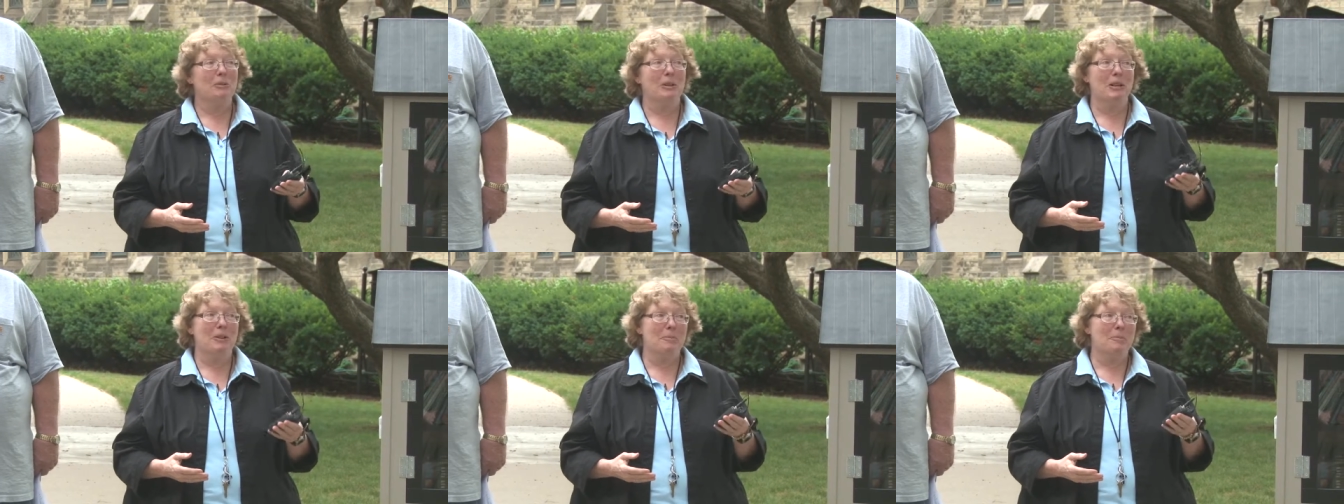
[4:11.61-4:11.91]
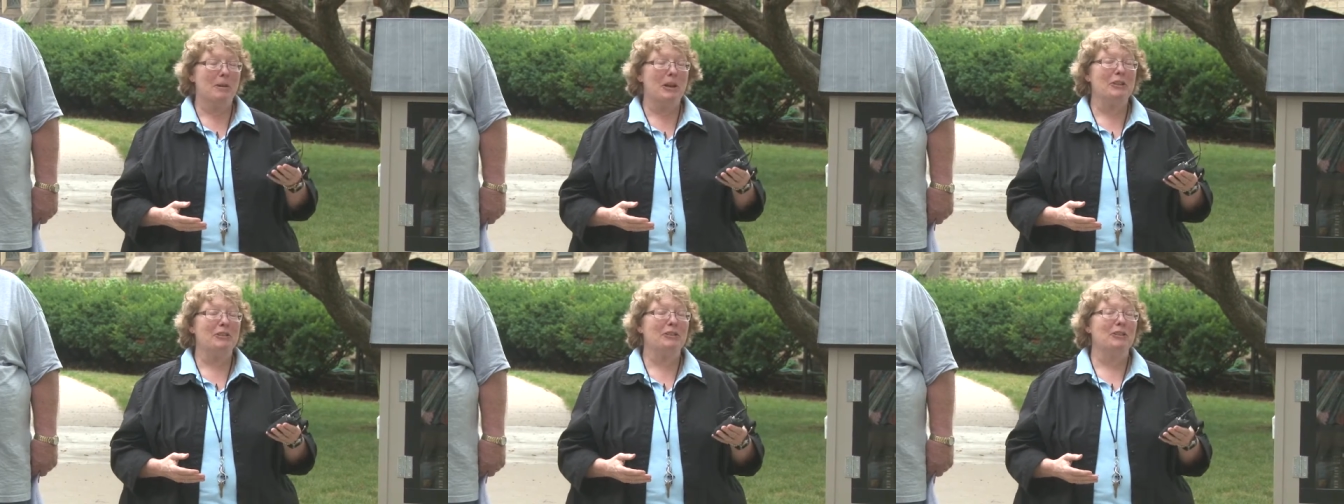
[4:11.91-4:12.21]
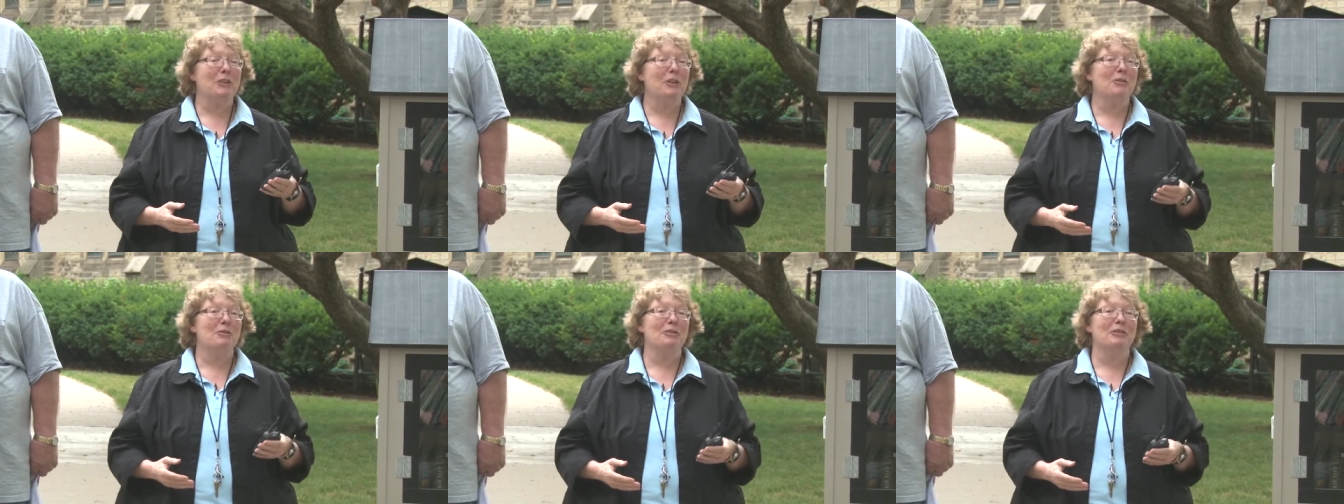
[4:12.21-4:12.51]
one of the
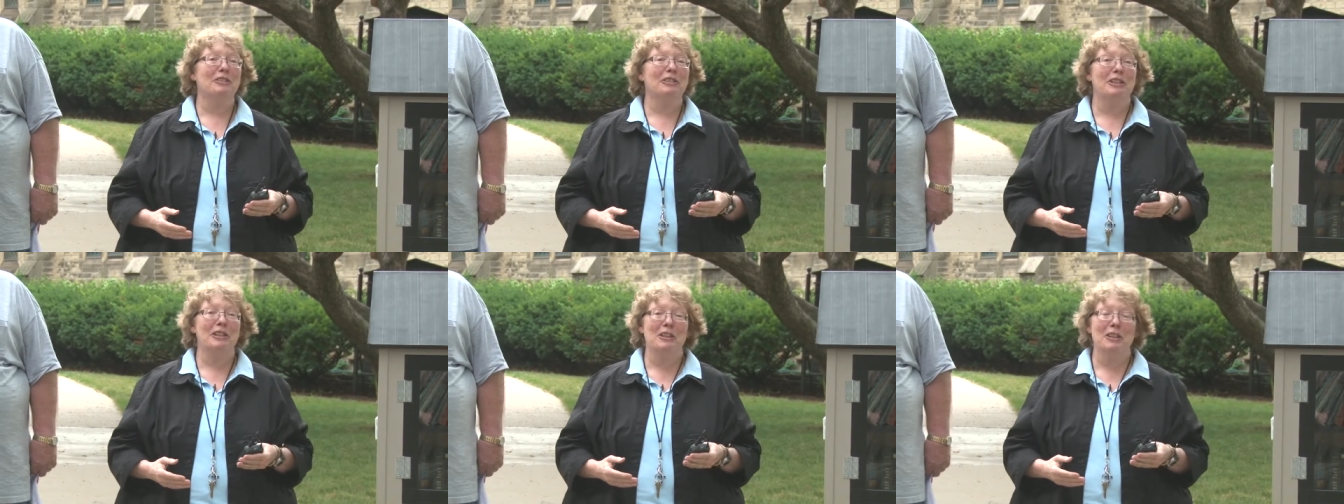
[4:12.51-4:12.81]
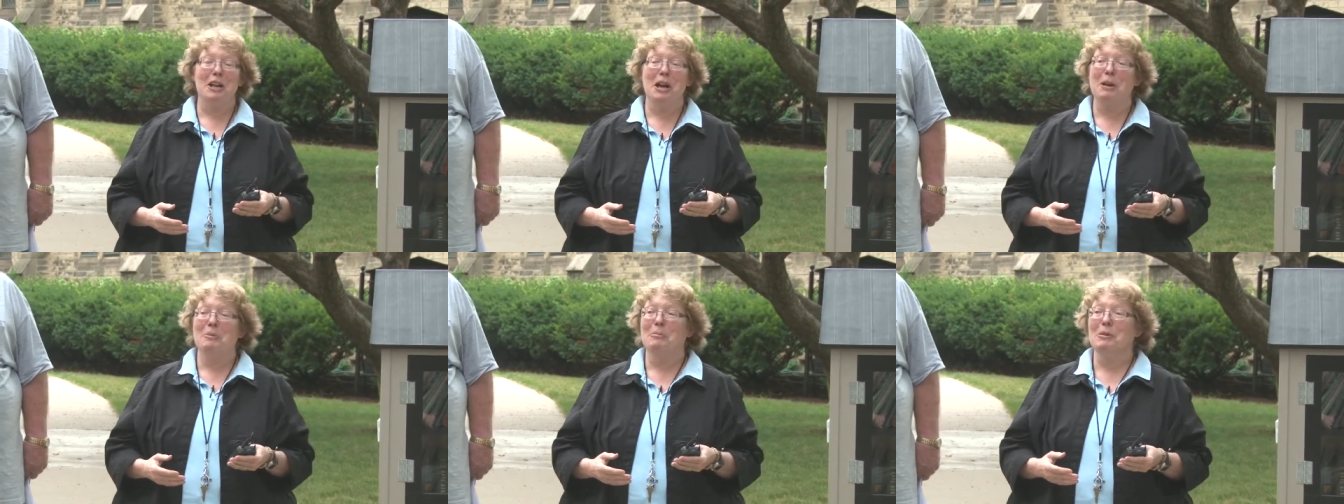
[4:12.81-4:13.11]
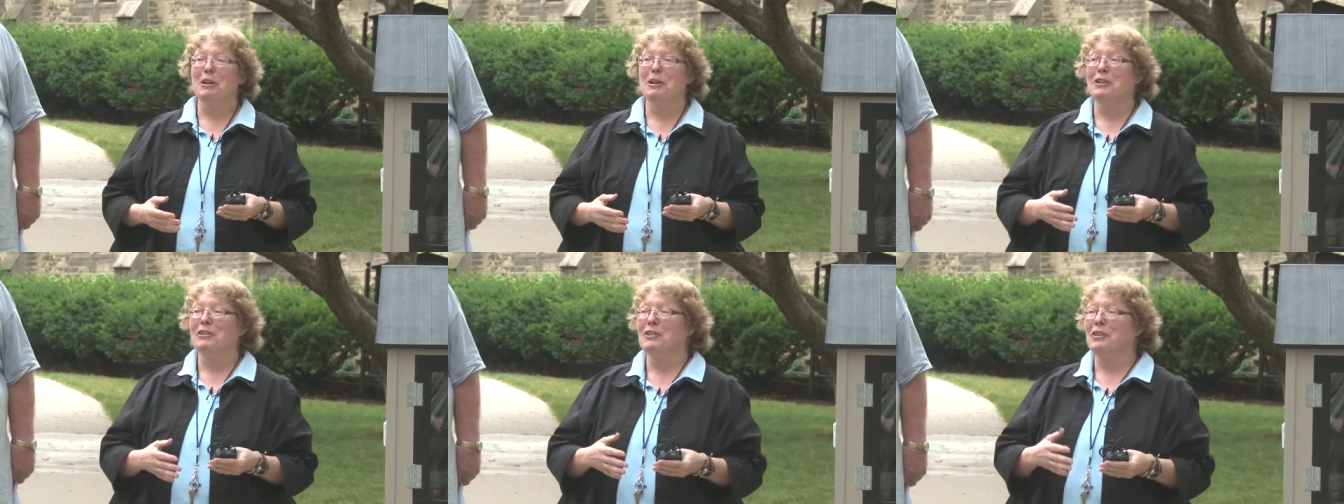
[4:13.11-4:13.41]
best known little
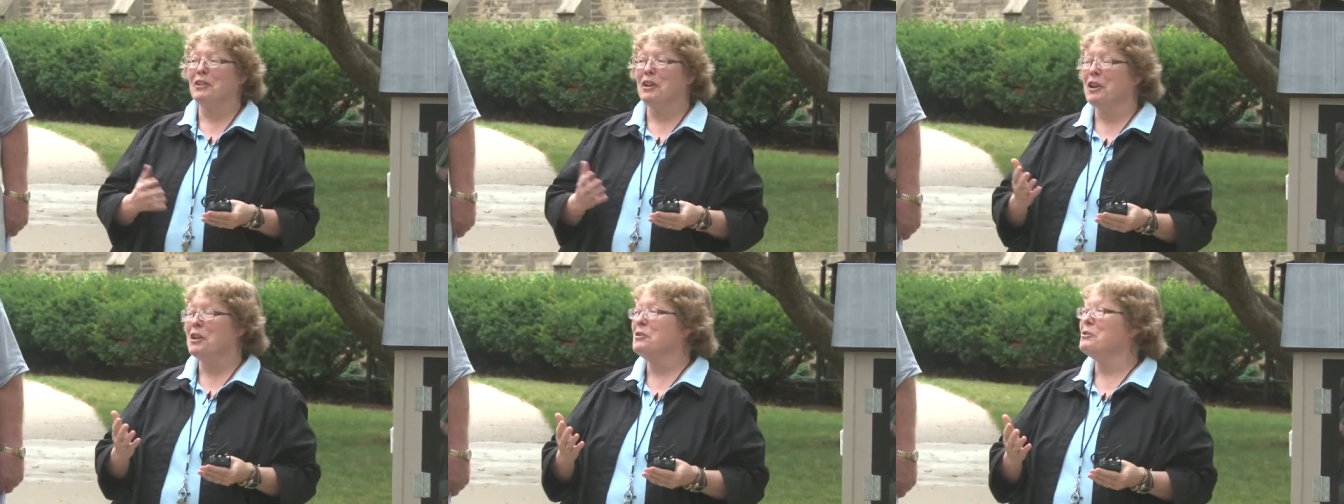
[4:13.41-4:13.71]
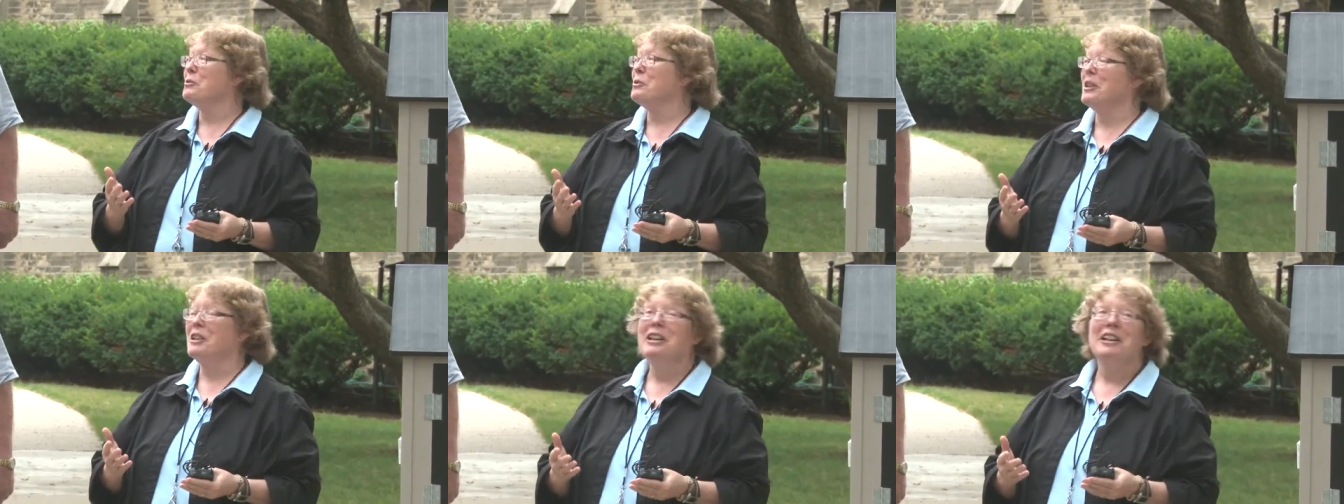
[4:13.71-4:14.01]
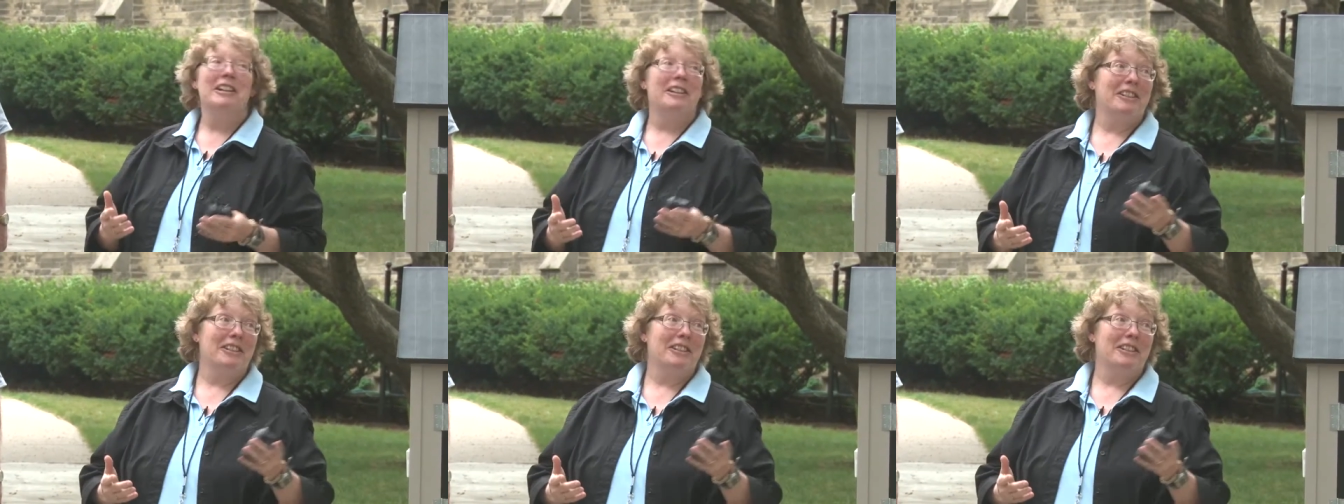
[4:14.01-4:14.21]
libraries in the country,